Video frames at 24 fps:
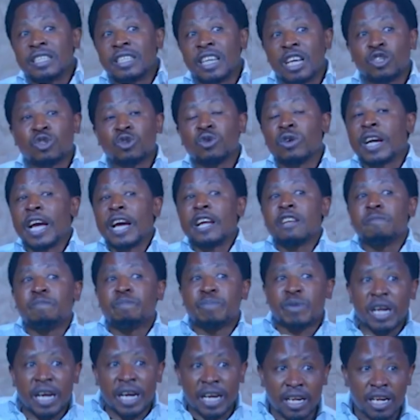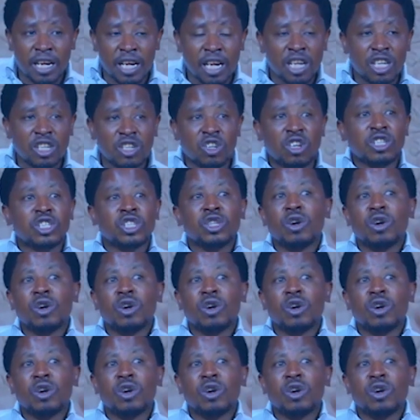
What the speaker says: who can pray, not your